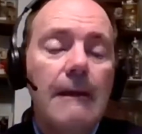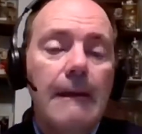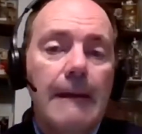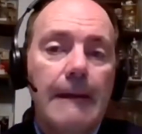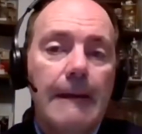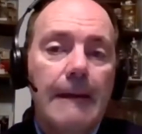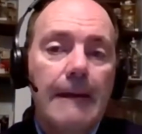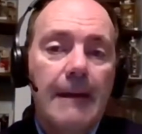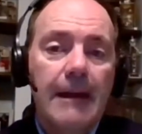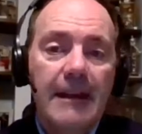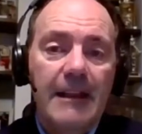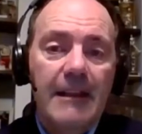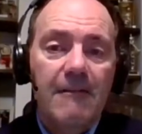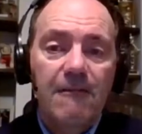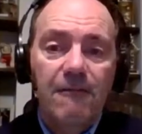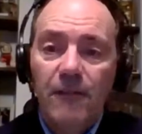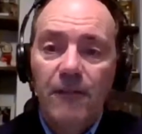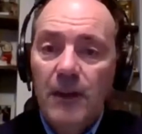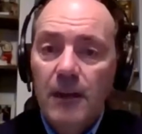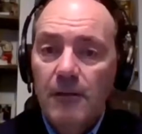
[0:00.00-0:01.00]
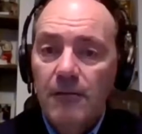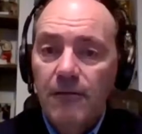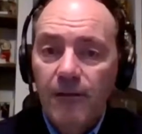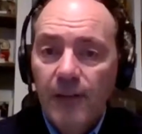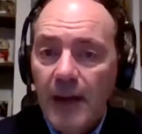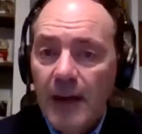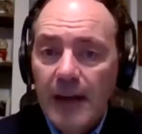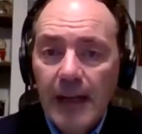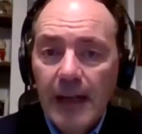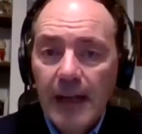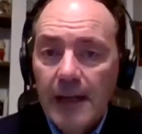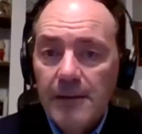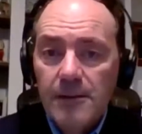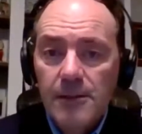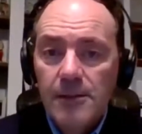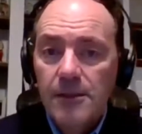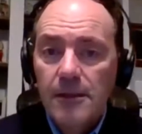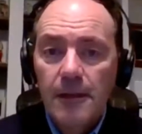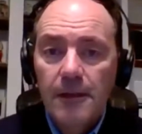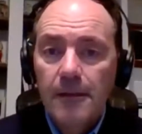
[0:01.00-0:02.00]
Uh, I can feed
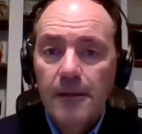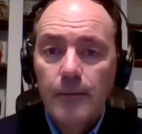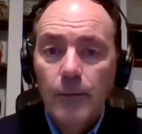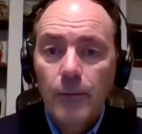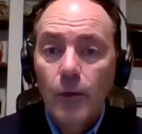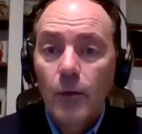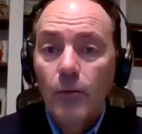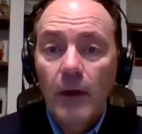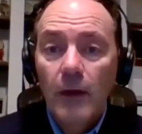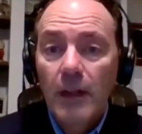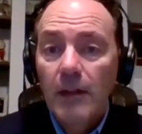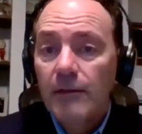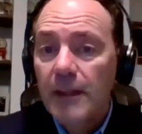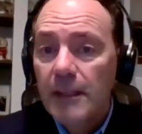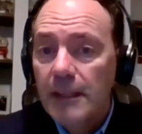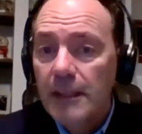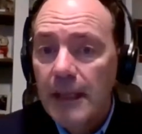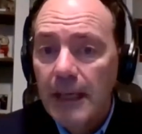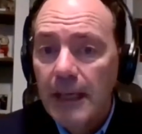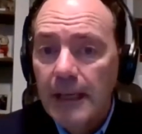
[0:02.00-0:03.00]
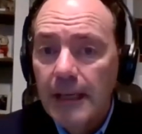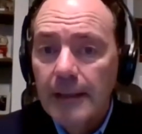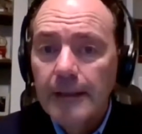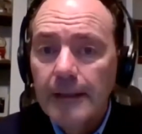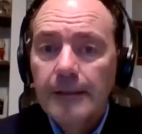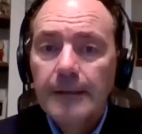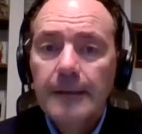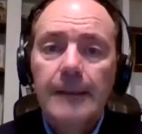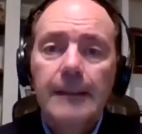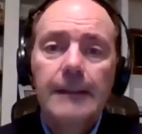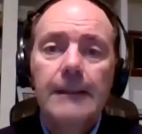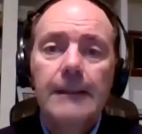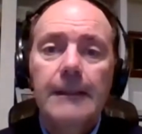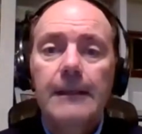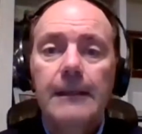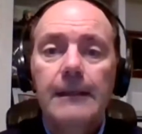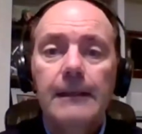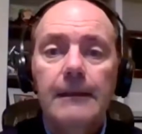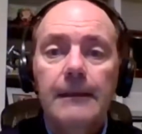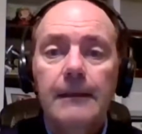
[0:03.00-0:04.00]
finance uh, more relevant data
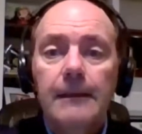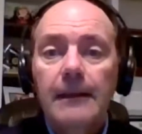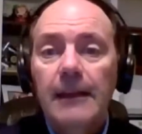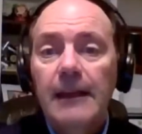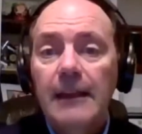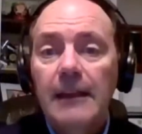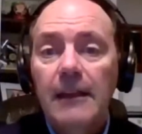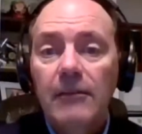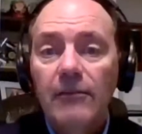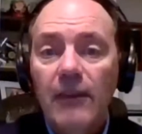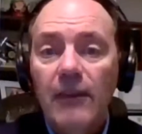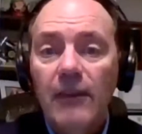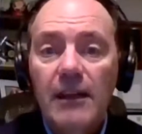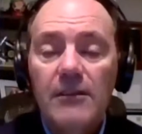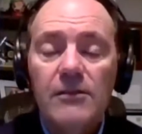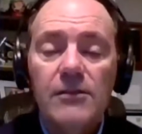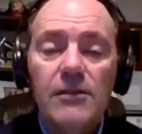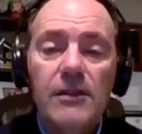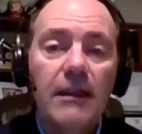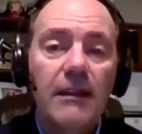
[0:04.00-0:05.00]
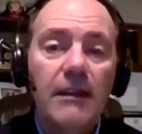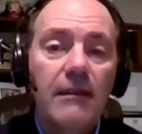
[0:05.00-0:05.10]
uh, in advance.